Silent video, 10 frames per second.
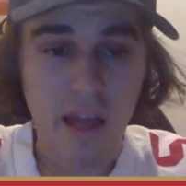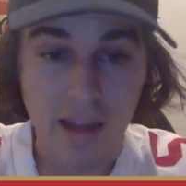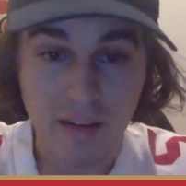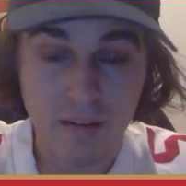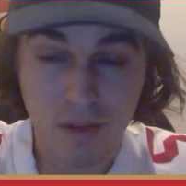
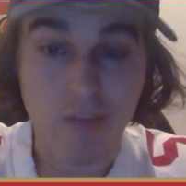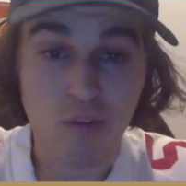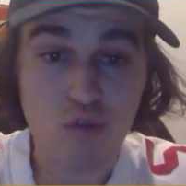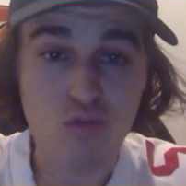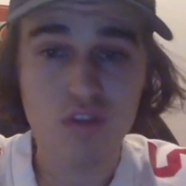and
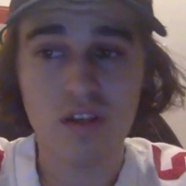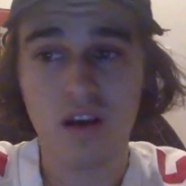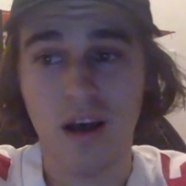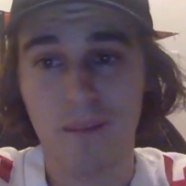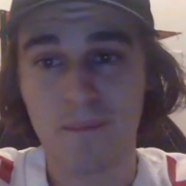lose.
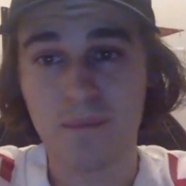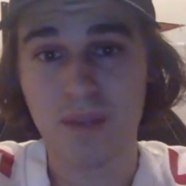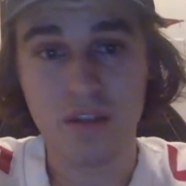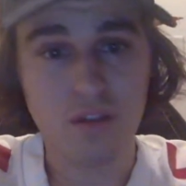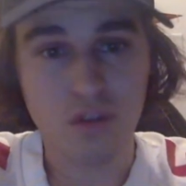
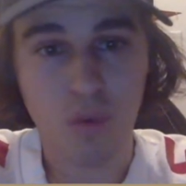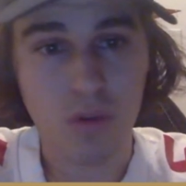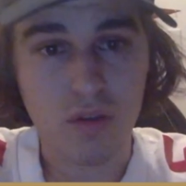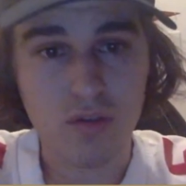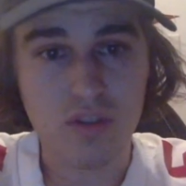You don't
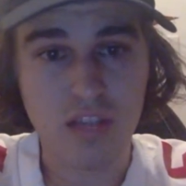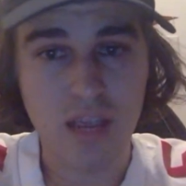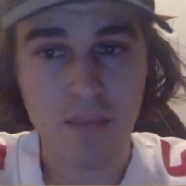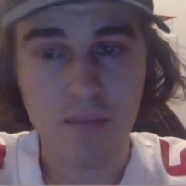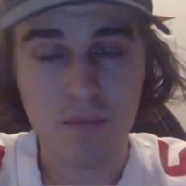want to lose this
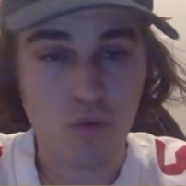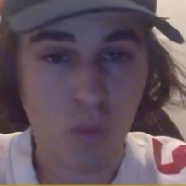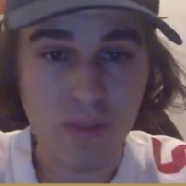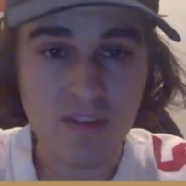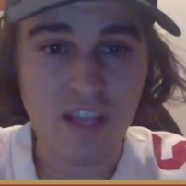game. You
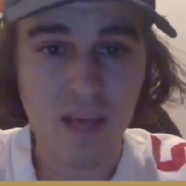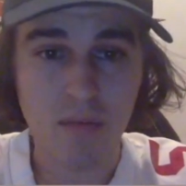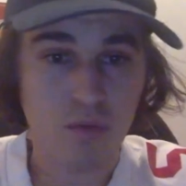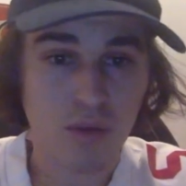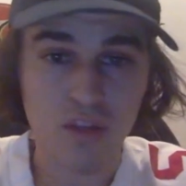win this game
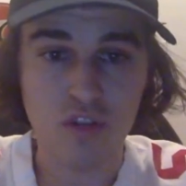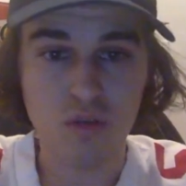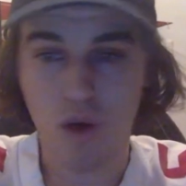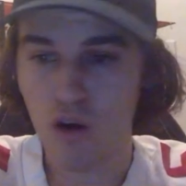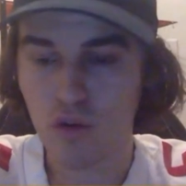
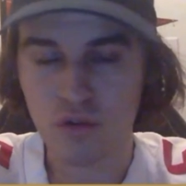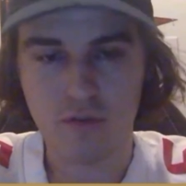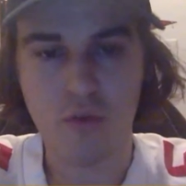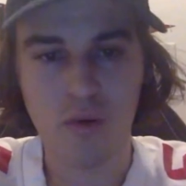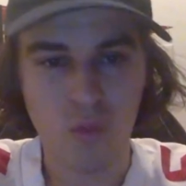3-2. Cardinals are
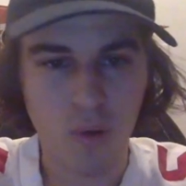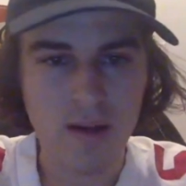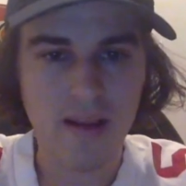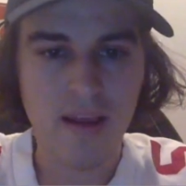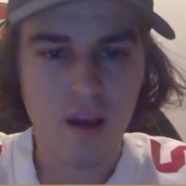
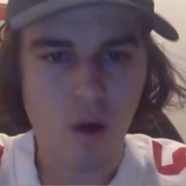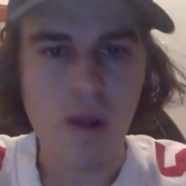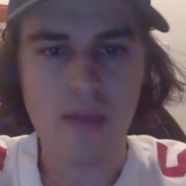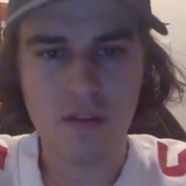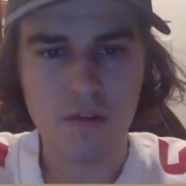4-1.
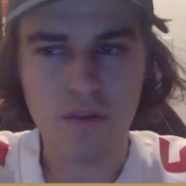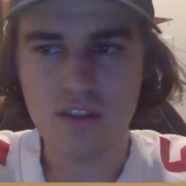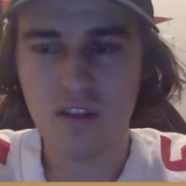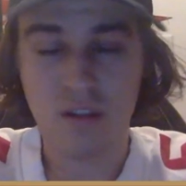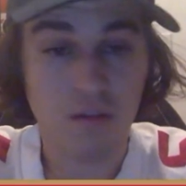Okay, the
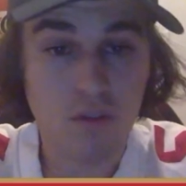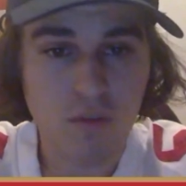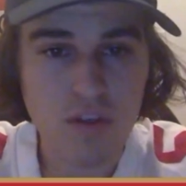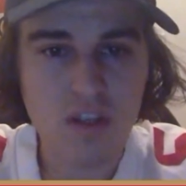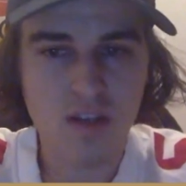
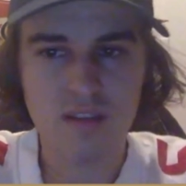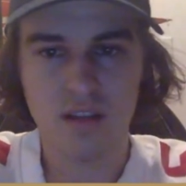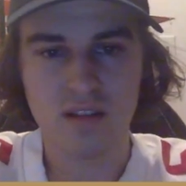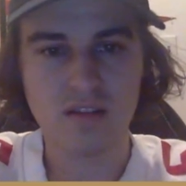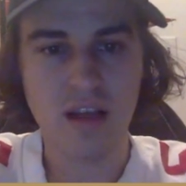division is
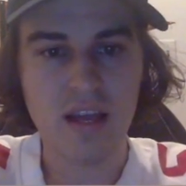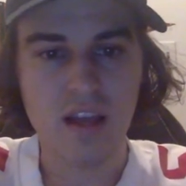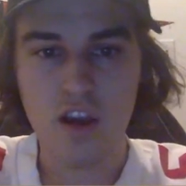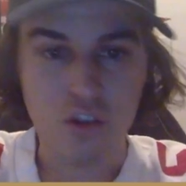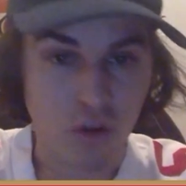in
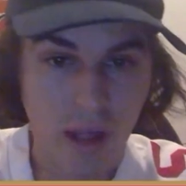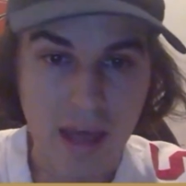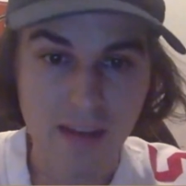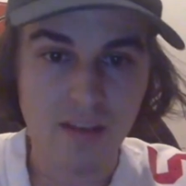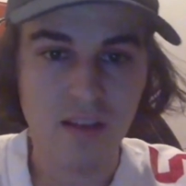sight. You're
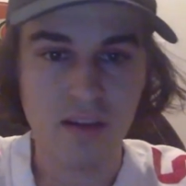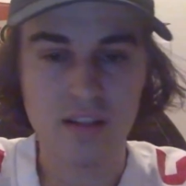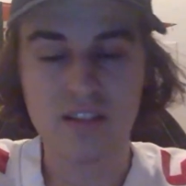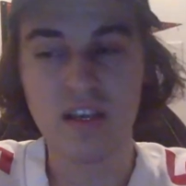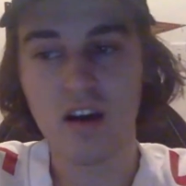ahead of the
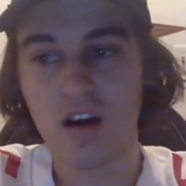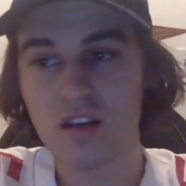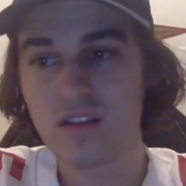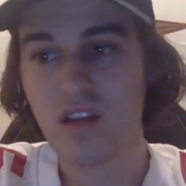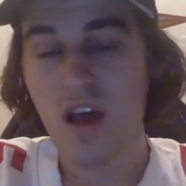Seahawks.